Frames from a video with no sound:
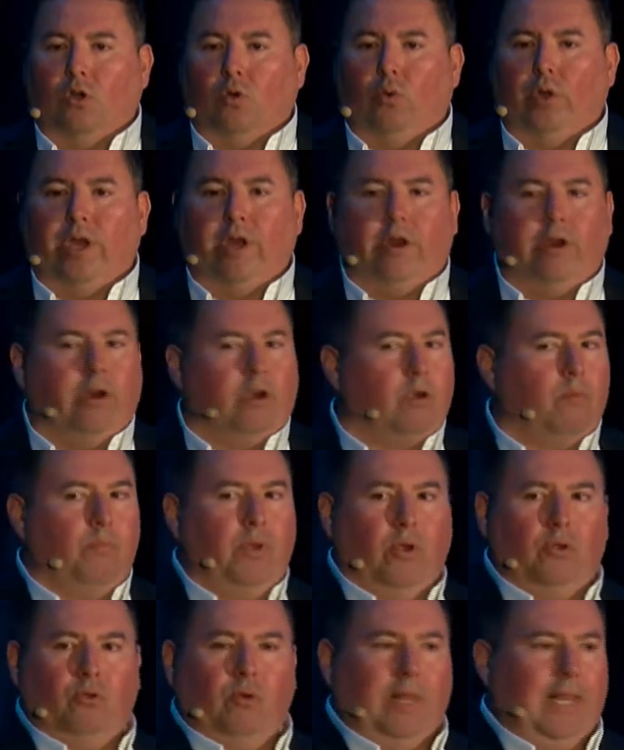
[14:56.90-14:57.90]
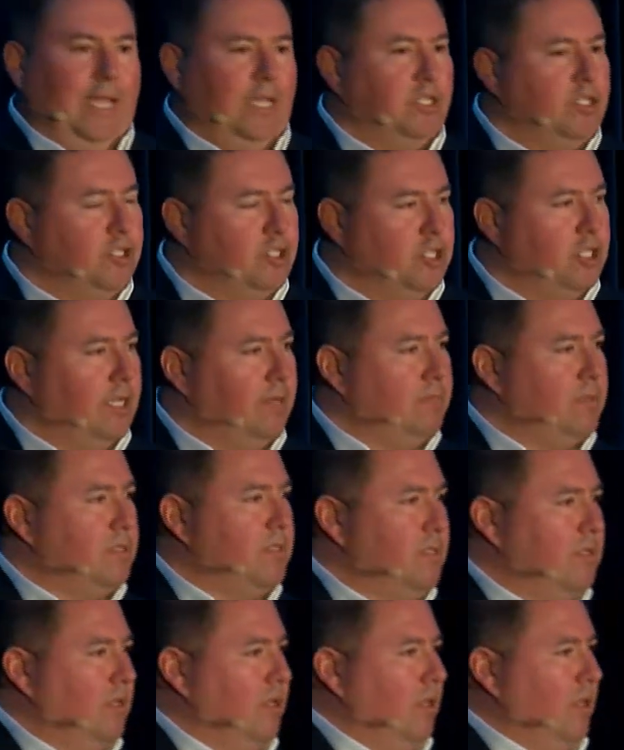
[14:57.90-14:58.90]
We are here to build
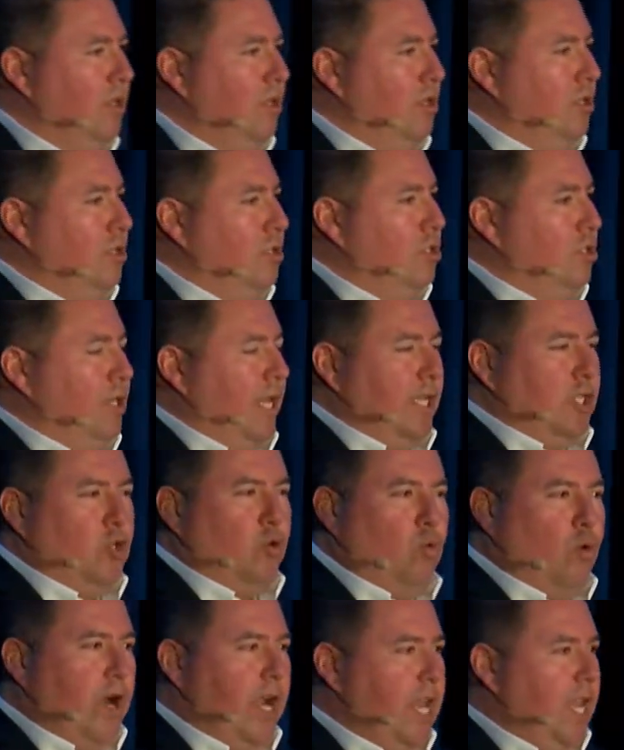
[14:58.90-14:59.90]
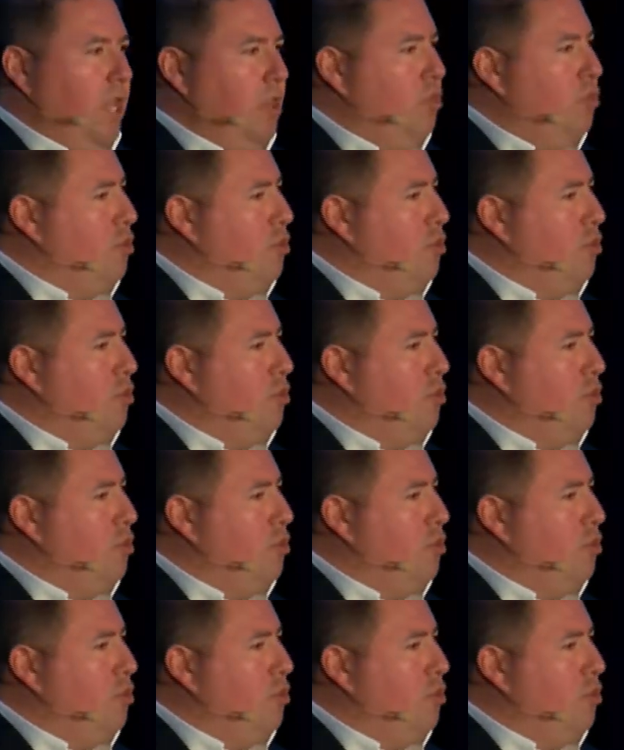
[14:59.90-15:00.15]
relationships so that 20,